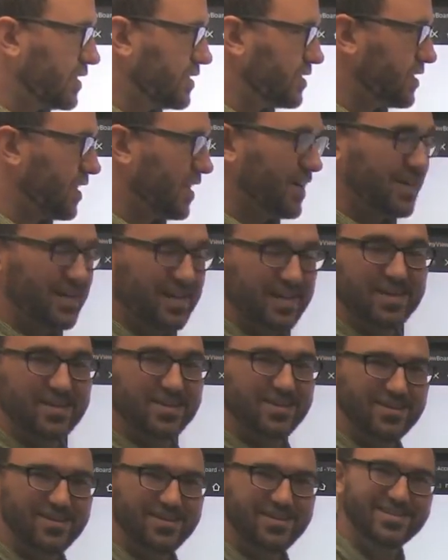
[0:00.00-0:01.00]
sign
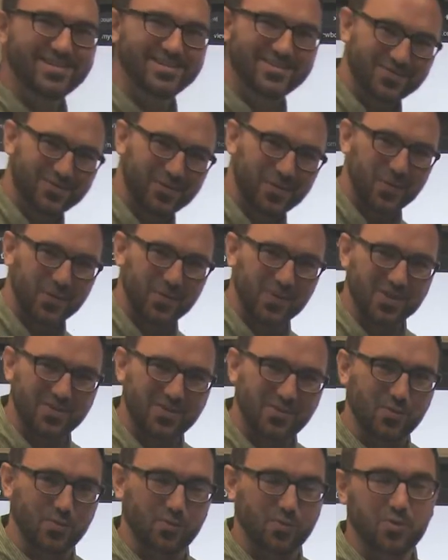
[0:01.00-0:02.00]
in
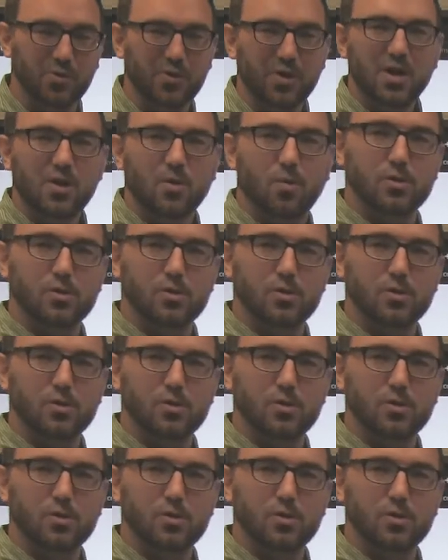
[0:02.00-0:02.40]
with Google,